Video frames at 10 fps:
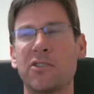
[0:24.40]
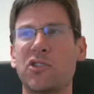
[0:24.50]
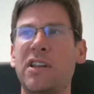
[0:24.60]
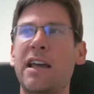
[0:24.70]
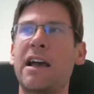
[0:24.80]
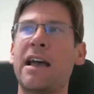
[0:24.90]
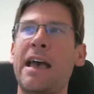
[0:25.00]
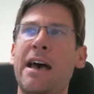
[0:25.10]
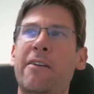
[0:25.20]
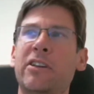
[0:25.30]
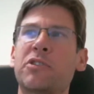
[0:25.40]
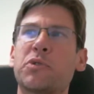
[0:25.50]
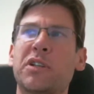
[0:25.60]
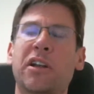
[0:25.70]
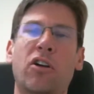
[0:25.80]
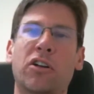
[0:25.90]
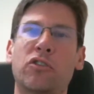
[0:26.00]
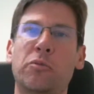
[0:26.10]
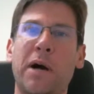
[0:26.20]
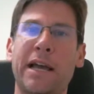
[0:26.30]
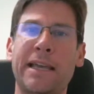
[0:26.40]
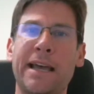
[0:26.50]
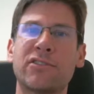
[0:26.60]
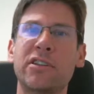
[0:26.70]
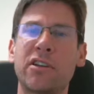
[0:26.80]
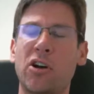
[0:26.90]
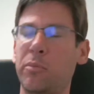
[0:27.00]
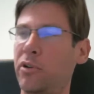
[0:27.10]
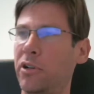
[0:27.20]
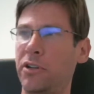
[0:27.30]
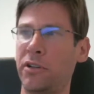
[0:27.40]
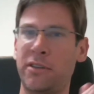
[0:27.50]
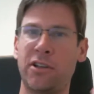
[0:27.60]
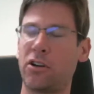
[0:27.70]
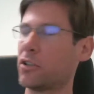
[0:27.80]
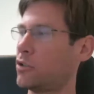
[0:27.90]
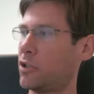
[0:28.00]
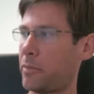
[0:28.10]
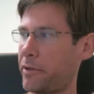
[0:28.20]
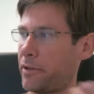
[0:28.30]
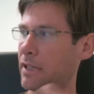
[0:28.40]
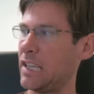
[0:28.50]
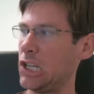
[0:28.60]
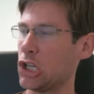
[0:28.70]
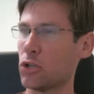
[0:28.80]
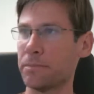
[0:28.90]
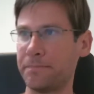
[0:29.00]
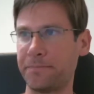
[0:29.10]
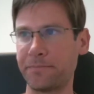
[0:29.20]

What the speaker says: So today I have an interesting article by Cassie. I'll put the article up here.